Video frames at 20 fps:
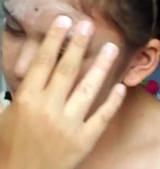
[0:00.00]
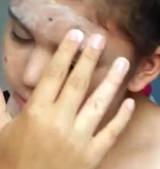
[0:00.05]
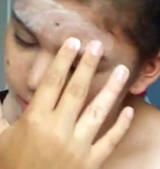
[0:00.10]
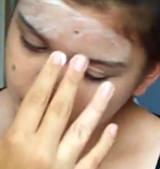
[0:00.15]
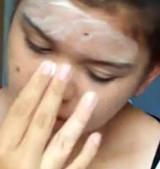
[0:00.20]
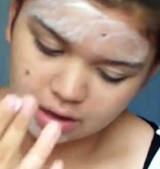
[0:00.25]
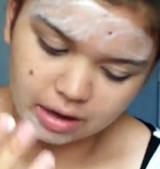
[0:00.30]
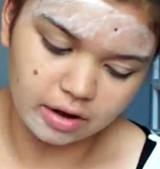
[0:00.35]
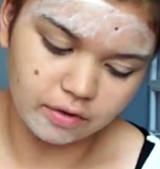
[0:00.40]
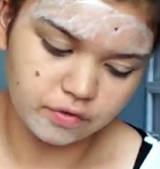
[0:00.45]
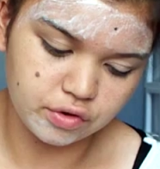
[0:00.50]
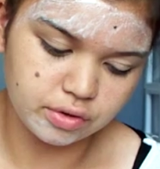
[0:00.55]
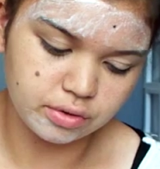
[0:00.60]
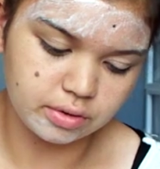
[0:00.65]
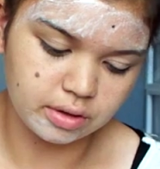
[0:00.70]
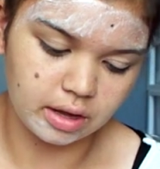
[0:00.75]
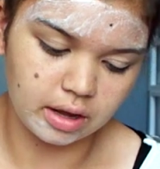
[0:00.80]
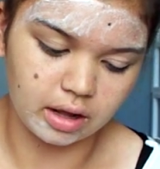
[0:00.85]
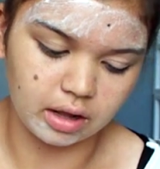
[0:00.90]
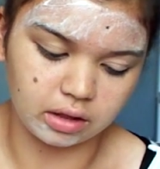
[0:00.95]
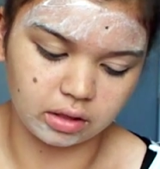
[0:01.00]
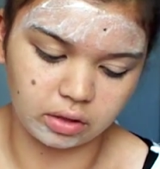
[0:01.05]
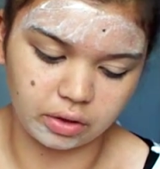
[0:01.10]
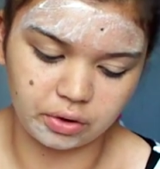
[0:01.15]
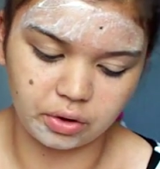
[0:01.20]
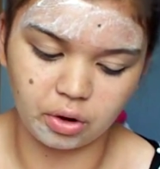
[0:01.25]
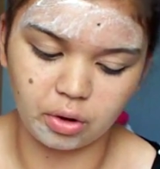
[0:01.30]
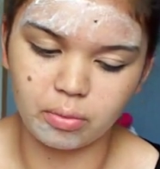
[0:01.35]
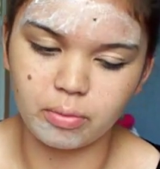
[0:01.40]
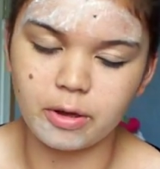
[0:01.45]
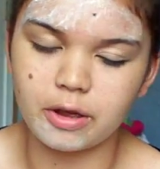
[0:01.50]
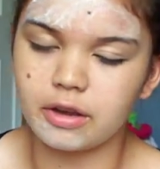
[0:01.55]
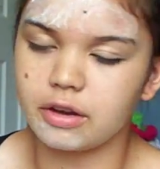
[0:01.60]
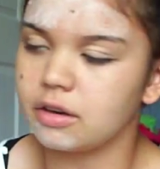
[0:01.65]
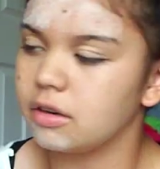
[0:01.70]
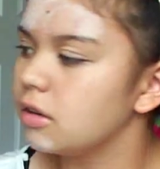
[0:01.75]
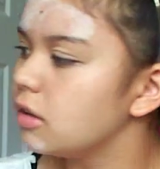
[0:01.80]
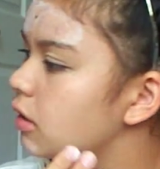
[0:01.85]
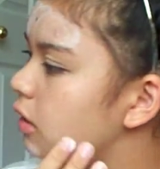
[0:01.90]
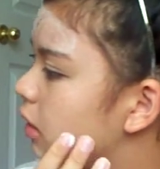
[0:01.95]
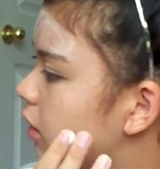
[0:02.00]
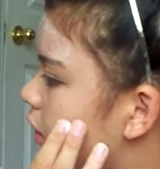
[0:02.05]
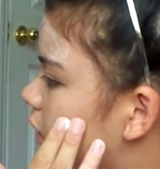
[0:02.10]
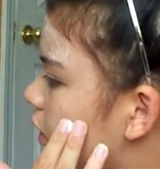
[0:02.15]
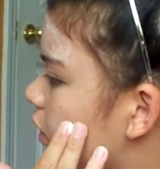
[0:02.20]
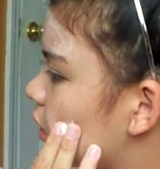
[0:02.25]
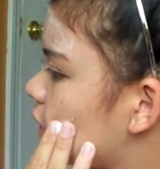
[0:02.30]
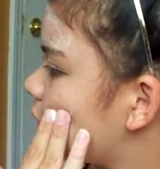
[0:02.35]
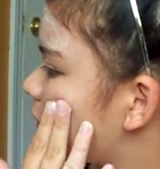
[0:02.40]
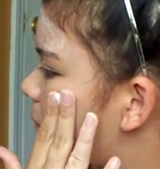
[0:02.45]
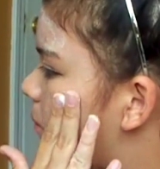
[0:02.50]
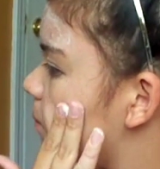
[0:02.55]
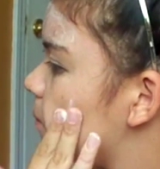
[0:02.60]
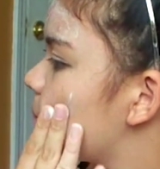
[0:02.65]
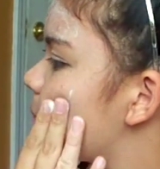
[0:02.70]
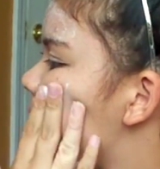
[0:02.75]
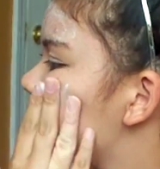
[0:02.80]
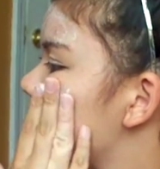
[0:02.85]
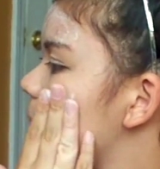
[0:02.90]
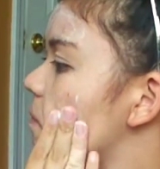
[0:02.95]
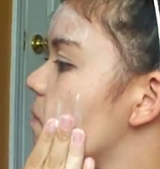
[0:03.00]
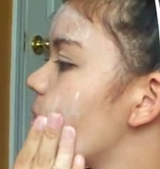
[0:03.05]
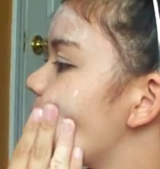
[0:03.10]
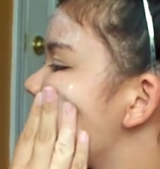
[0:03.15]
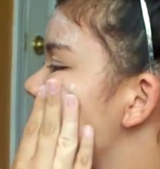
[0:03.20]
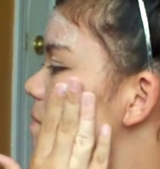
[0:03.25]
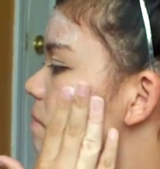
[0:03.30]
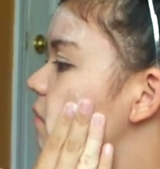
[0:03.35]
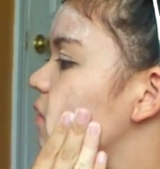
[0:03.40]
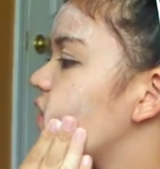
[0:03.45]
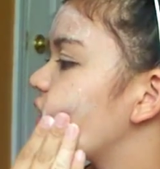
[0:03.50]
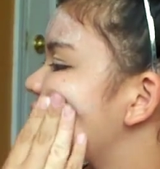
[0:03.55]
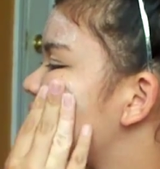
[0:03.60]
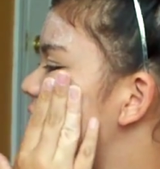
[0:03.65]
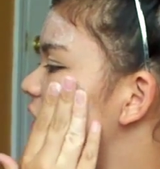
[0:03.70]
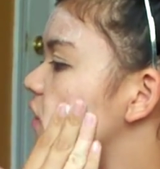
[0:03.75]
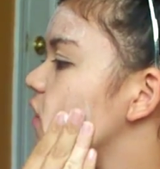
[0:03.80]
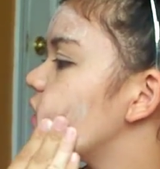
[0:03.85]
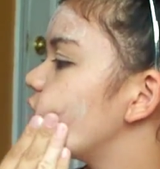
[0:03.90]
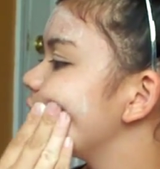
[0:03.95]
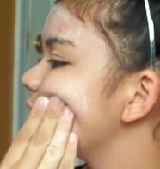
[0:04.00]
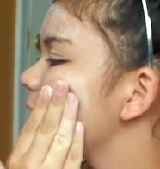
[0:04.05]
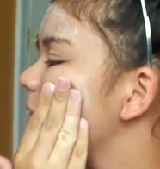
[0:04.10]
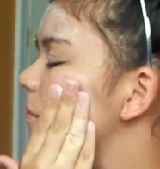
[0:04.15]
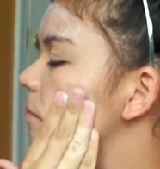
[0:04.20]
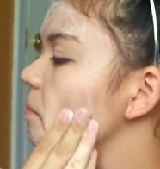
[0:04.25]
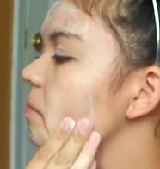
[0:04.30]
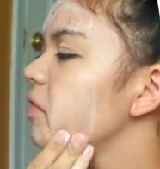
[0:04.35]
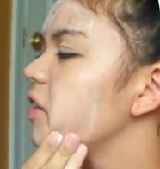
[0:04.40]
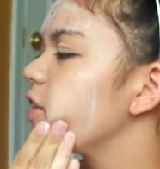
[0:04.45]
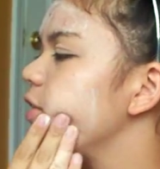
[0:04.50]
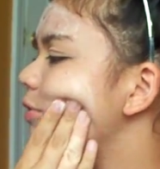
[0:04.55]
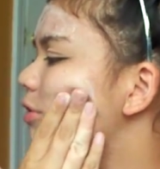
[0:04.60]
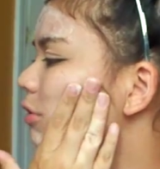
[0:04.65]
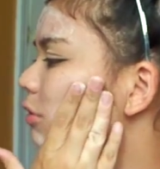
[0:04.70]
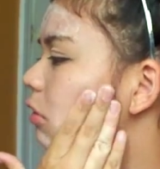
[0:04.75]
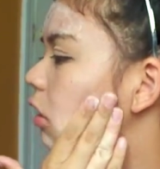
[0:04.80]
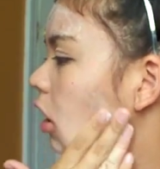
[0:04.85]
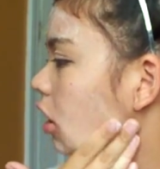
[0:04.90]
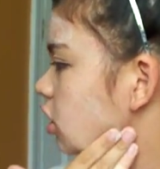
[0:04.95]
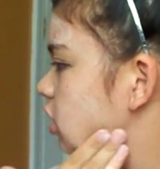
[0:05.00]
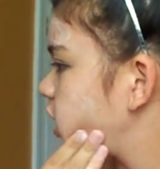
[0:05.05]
okay if you get a little bit in your hair, because it will wash